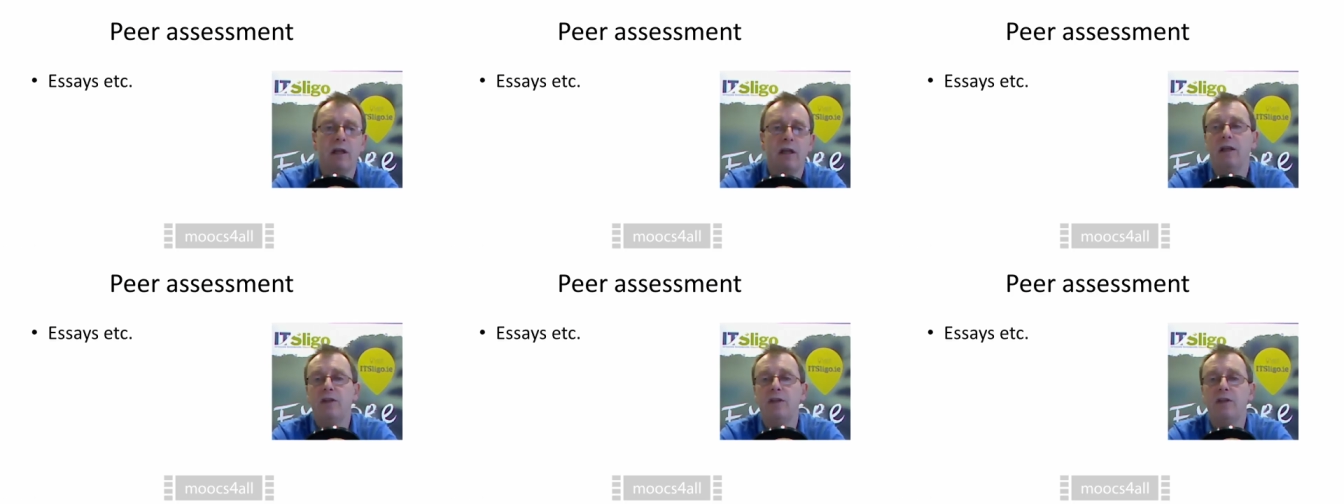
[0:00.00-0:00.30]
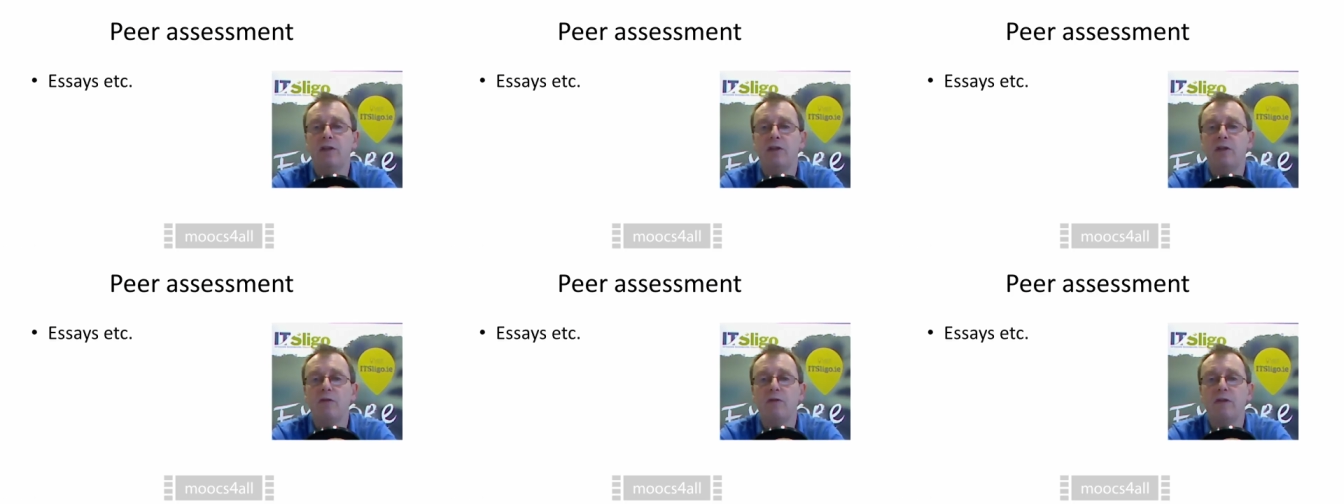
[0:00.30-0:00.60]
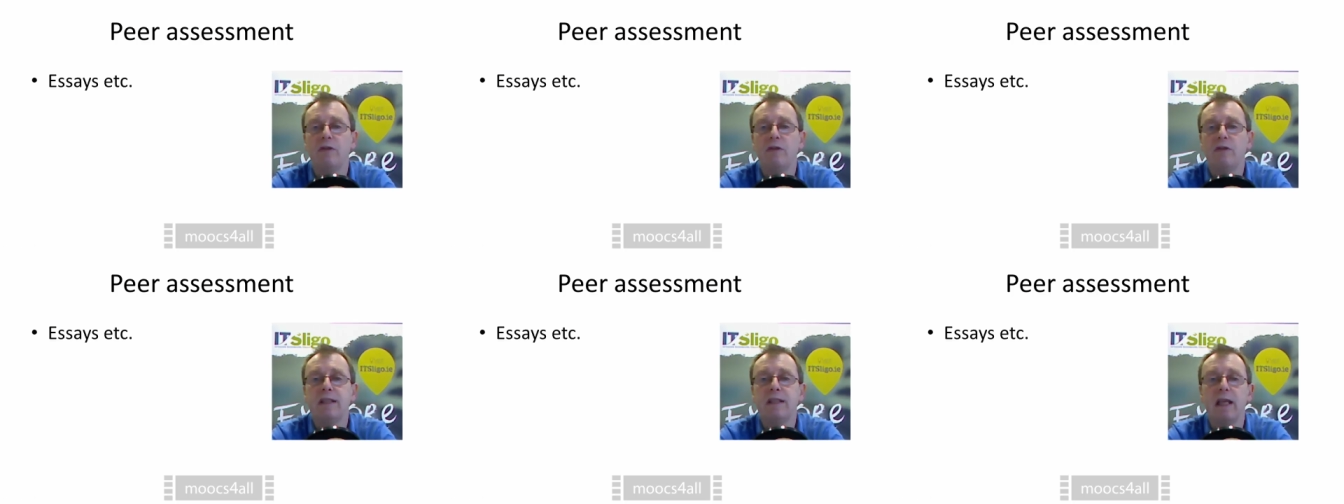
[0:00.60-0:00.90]

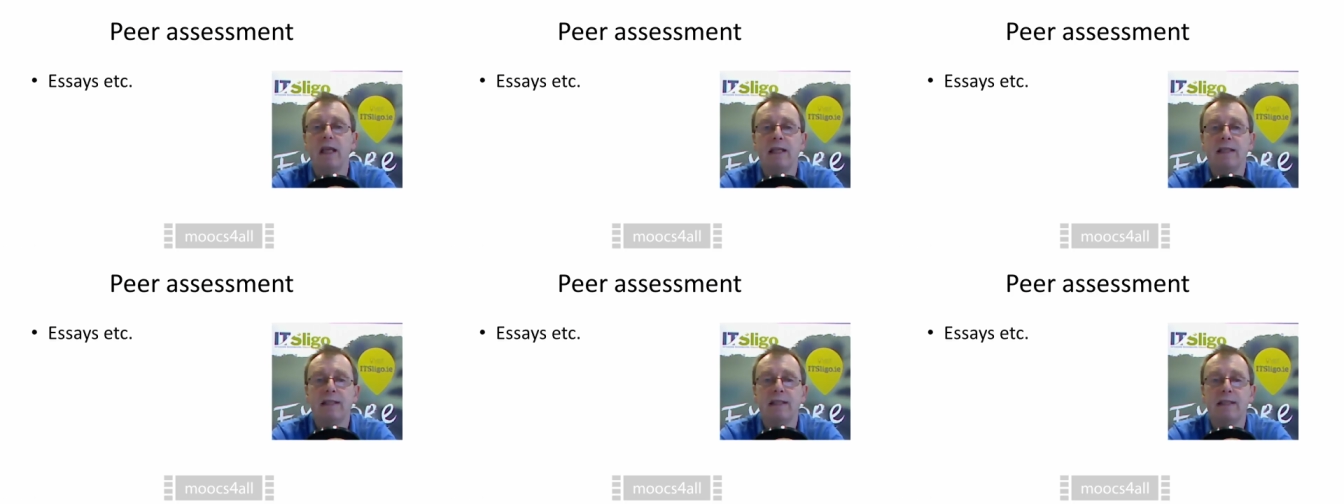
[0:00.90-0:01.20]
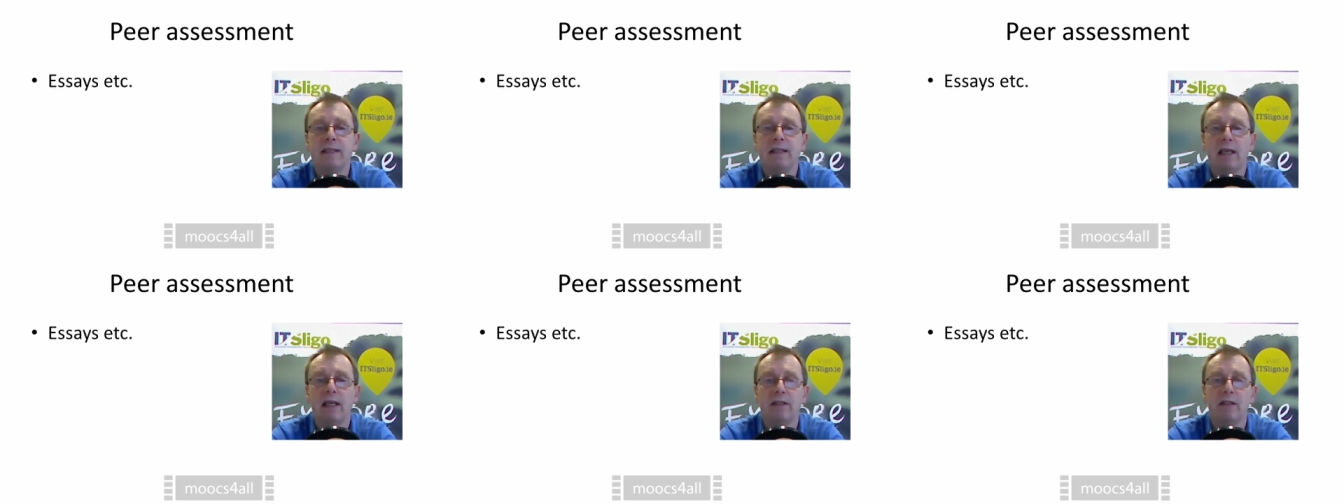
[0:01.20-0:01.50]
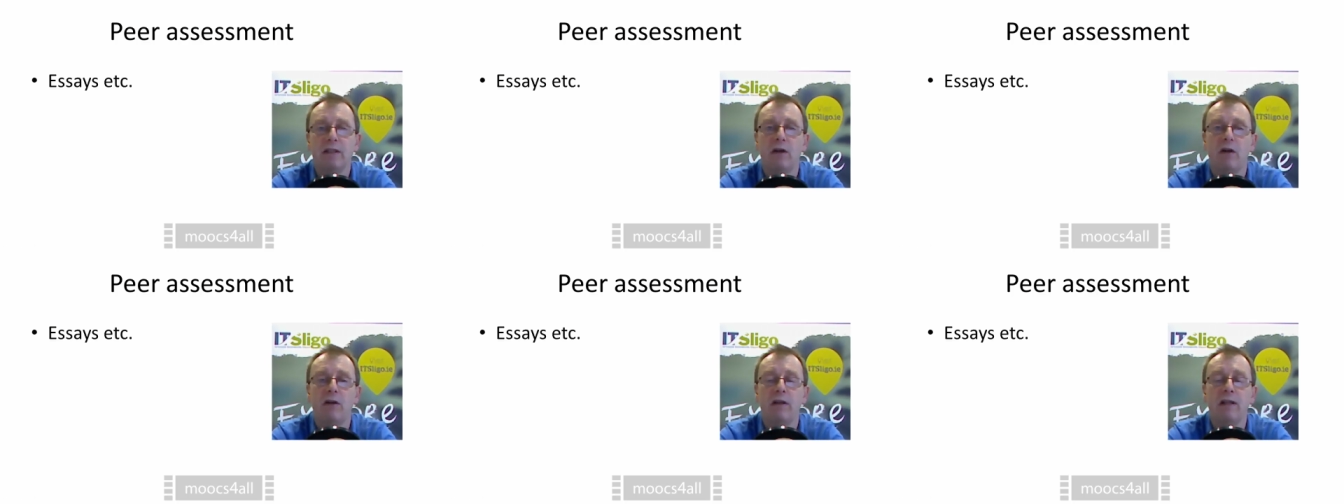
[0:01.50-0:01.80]
students
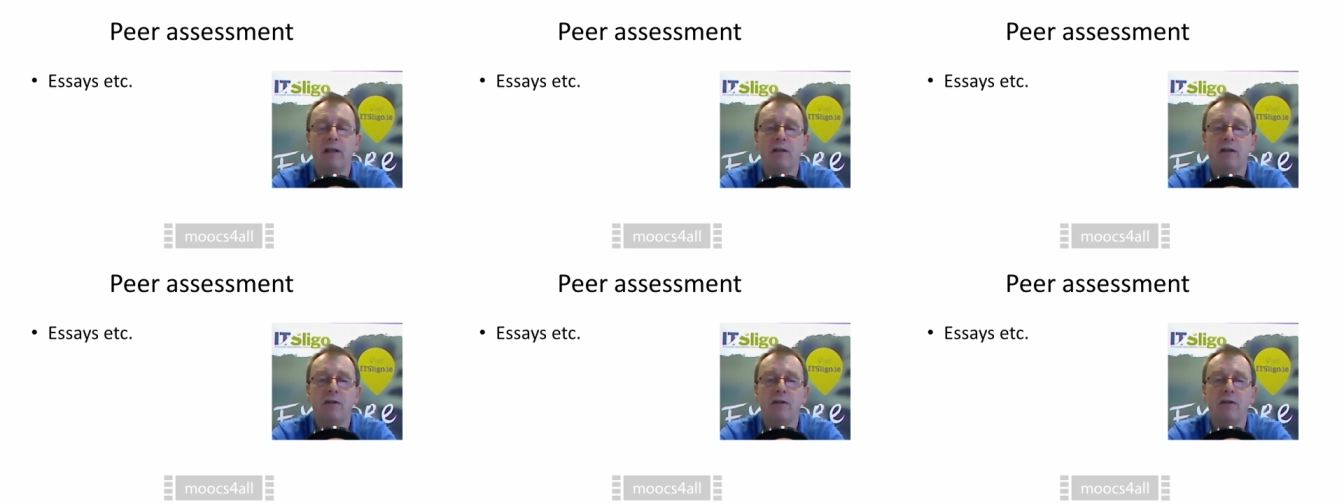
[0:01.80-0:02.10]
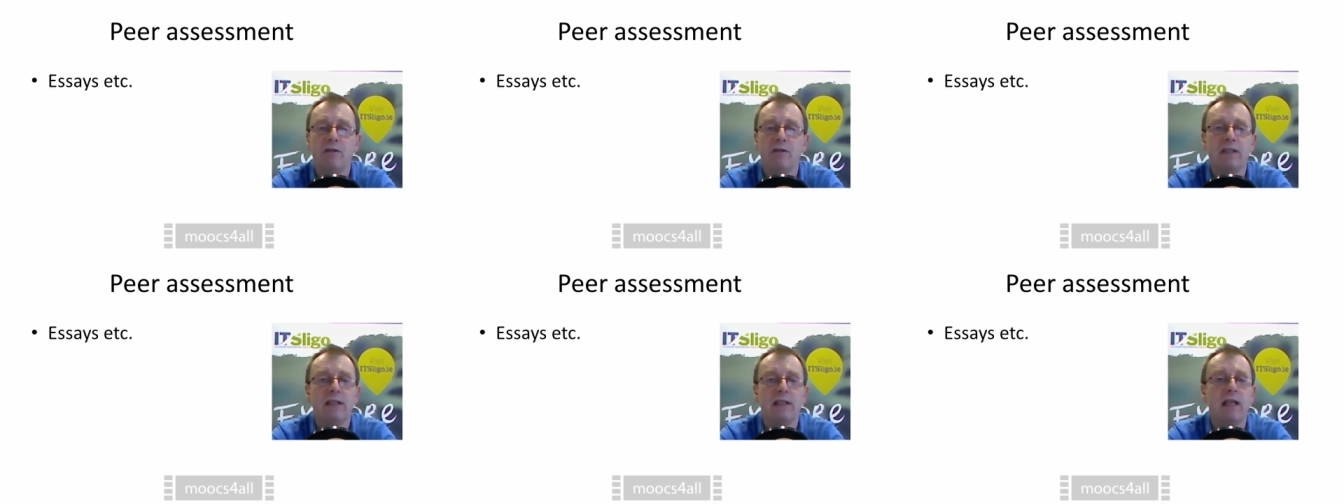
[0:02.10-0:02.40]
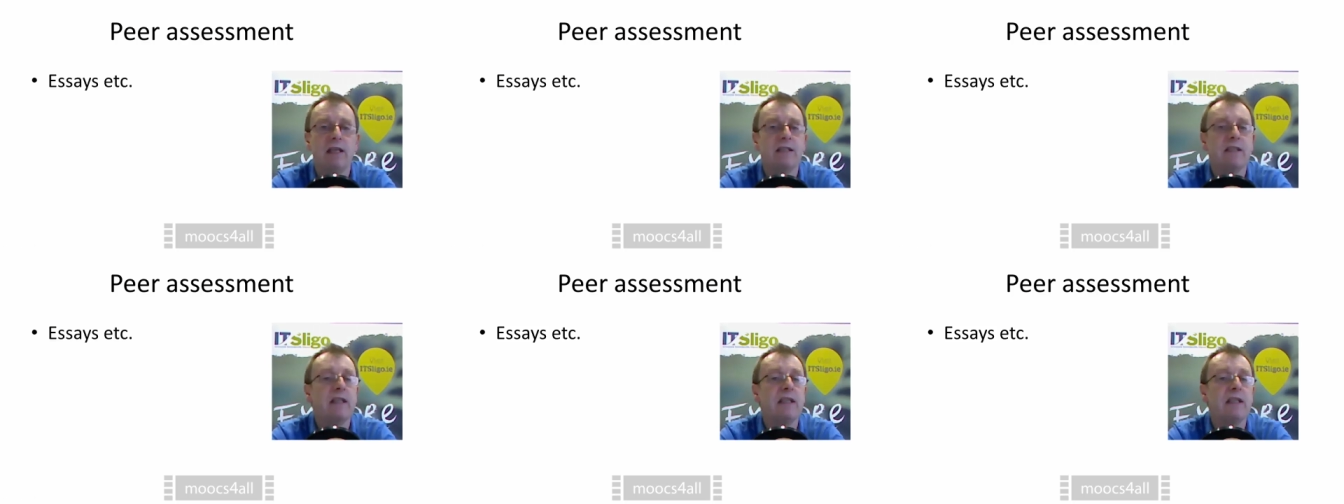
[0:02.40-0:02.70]
assess or learners
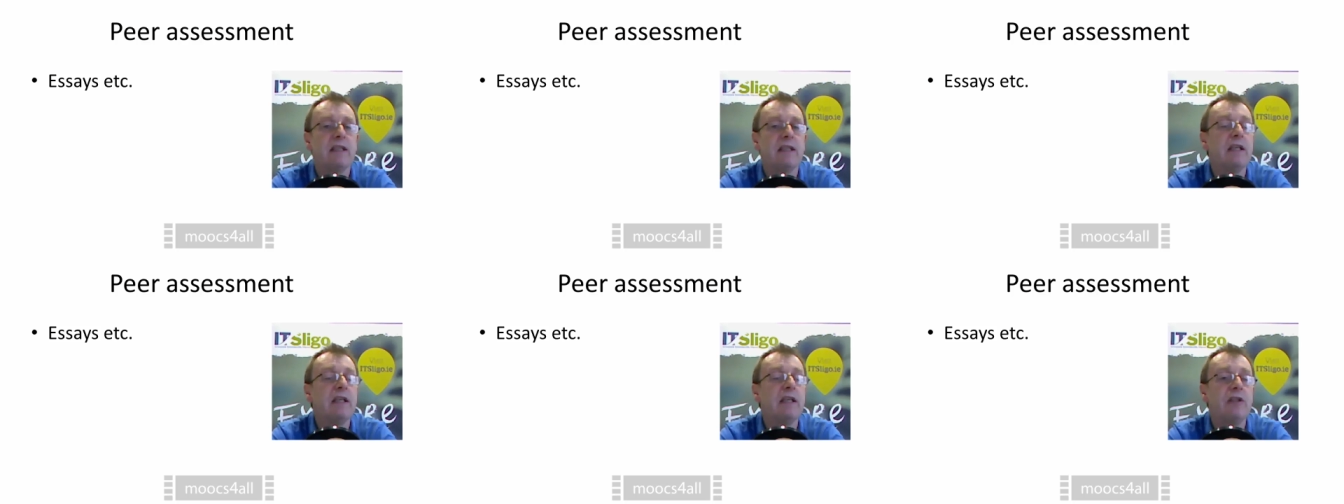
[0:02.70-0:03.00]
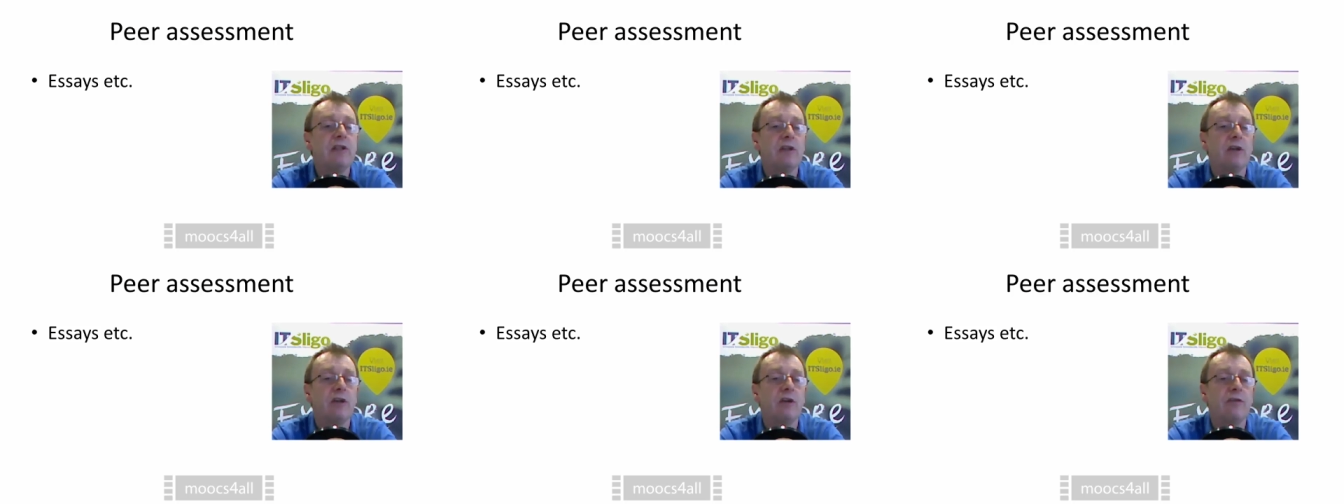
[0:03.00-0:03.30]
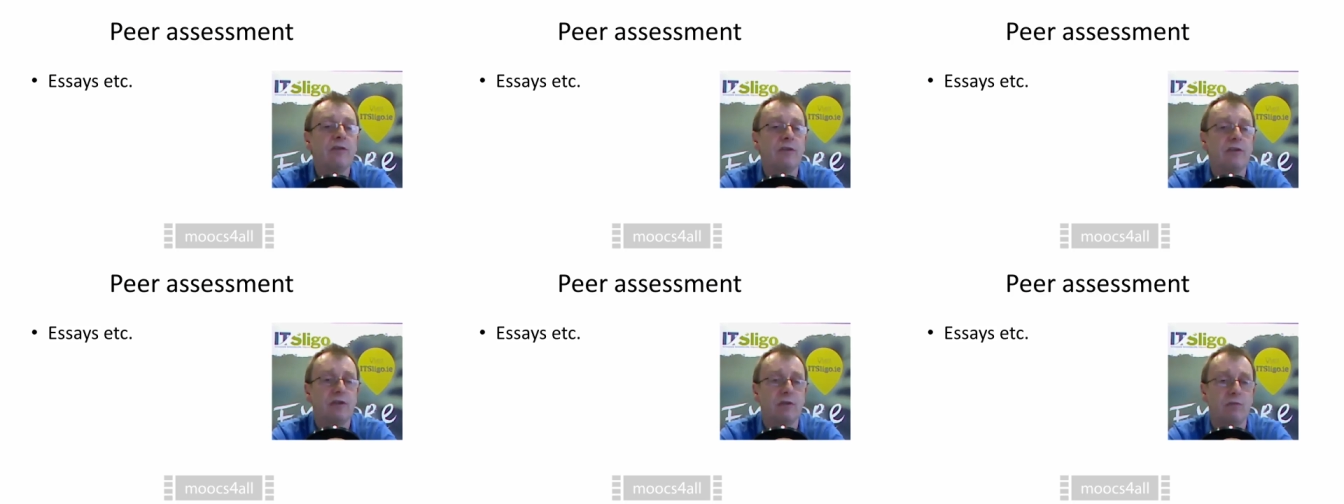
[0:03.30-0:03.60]
assess each
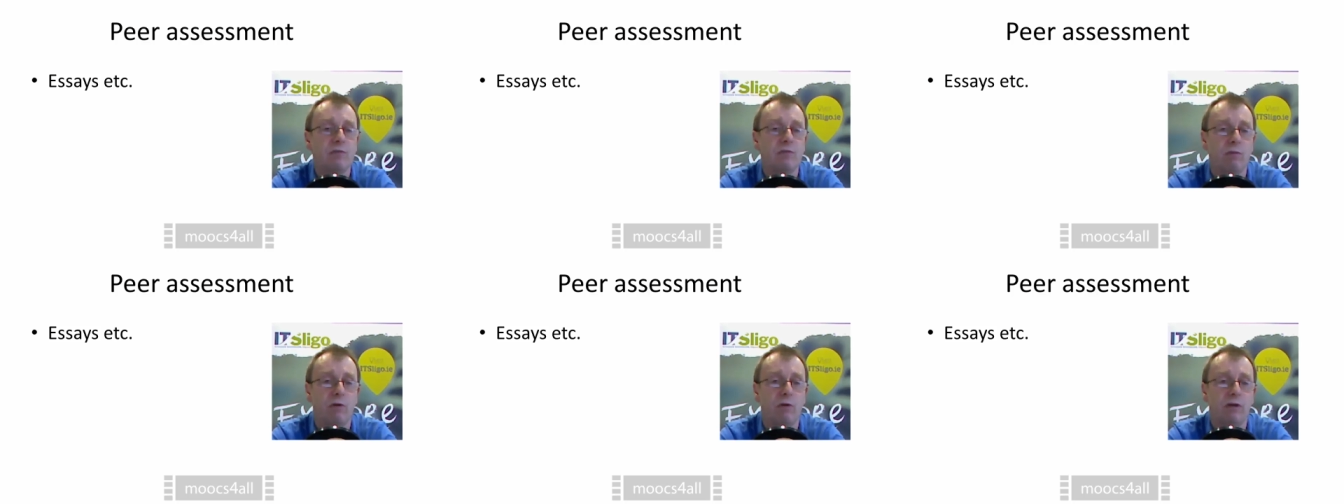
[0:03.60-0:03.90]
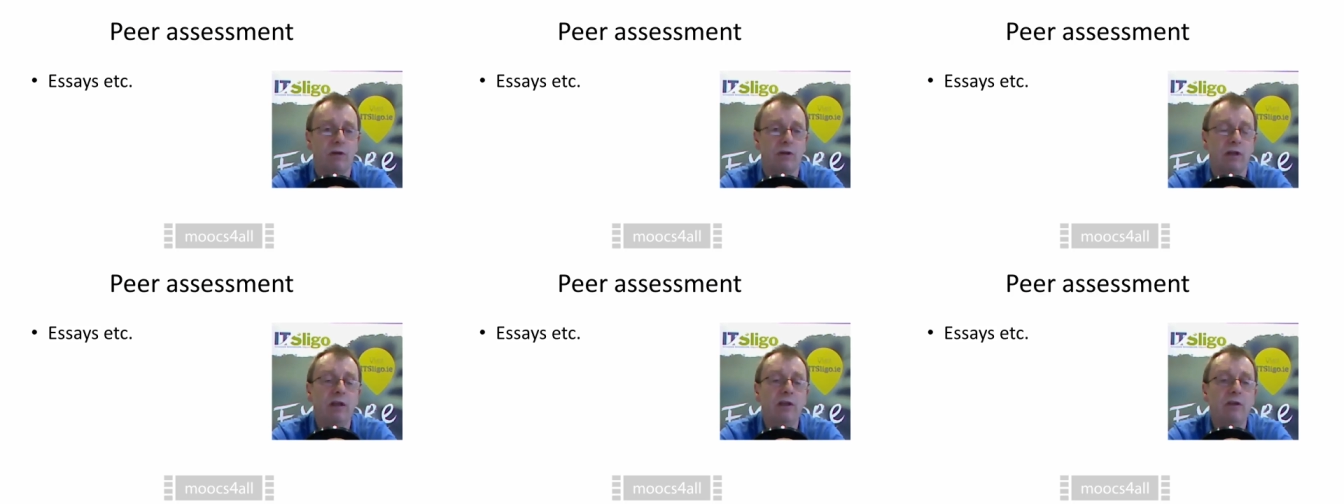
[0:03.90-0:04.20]
other's work.